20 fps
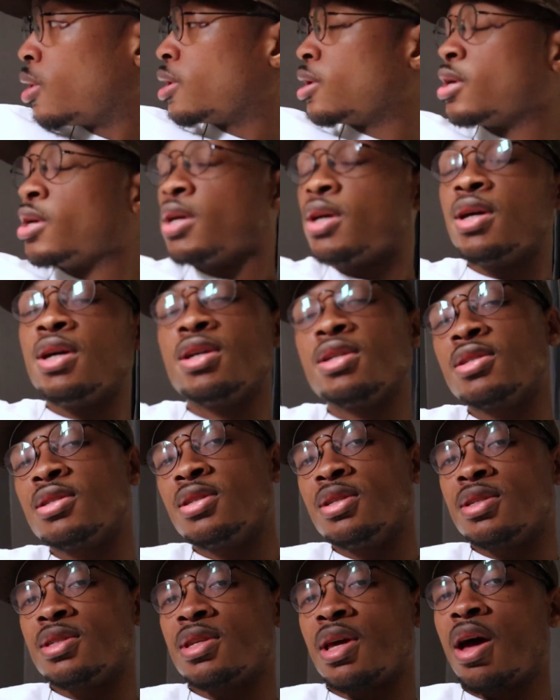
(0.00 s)
it is
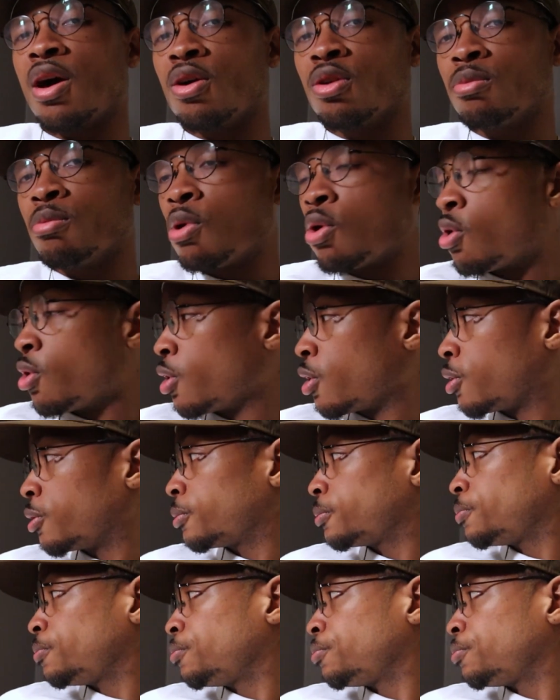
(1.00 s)
the sound bar,